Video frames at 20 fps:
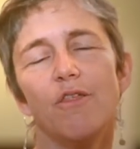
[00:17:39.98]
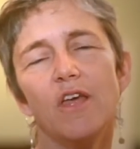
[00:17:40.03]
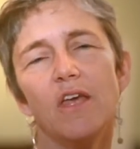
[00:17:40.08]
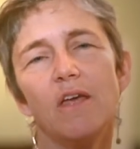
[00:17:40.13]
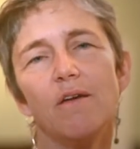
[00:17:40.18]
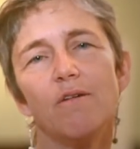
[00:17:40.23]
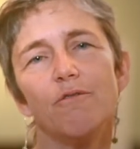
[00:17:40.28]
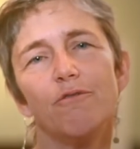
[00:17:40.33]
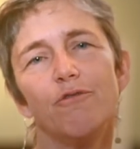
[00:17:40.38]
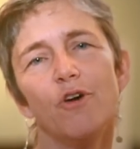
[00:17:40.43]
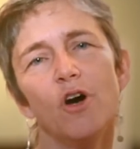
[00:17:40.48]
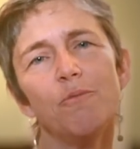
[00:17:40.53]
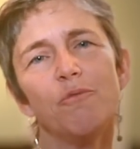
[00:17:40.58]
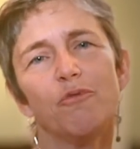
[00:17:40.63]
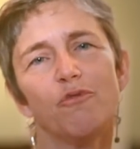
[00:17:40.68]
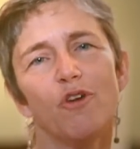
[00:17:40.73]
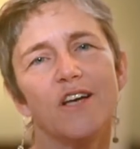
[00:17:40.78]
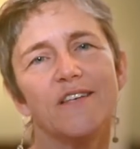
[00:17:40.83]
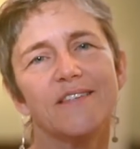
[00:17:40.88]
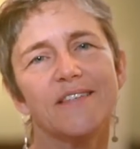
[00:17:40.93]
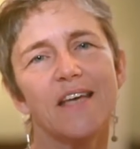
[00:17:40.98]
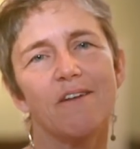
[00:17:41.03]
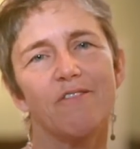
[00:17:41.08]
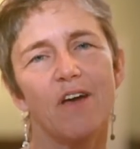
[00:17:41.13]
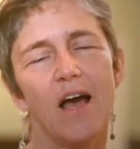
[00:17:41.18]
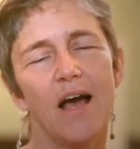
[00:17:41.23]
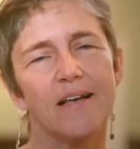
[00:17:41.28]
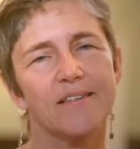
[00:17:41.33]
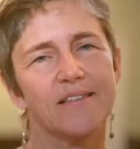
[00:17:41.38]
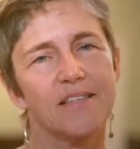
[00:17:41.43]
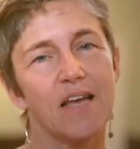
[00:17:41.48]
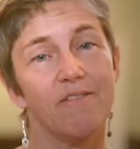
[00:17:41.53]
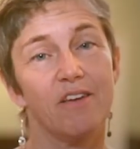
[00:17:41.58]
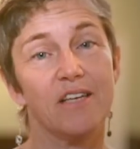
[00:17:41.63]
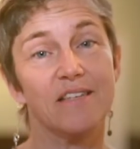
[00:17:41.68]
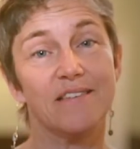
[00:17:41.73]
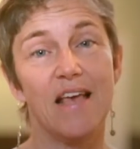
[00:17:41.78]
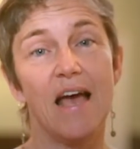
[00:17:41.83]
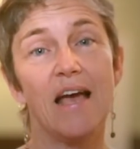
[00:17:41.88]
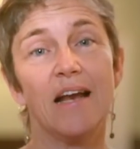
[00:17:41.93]
The verb phrase has to
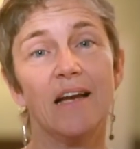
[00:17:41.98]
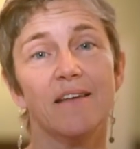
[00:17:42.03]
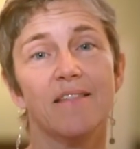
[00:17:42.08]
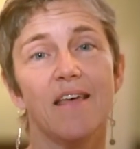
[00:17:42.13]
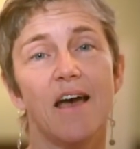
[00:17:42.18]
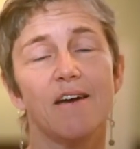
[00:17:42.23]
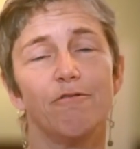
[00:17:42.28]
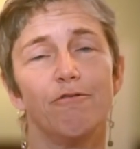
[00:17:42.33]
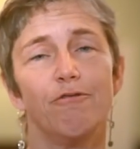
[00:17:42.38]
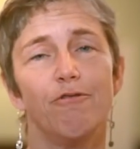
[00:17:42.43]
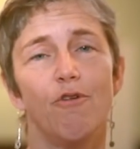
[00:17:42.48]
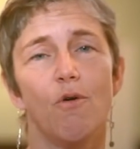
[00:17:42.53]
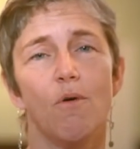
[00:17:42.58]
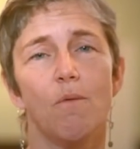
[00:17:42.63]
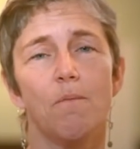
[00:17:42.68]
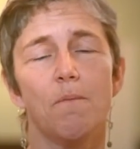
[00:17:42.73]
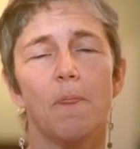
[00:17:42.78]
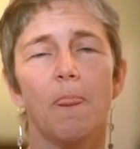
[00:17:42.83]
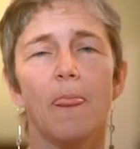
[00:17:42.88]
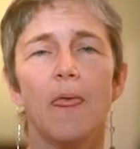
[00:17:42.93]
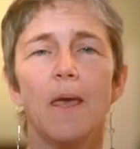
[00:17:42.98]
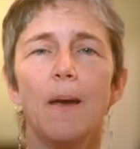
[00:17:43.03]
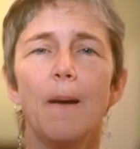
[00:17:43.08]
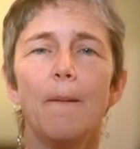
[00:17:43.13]
have exactly that form.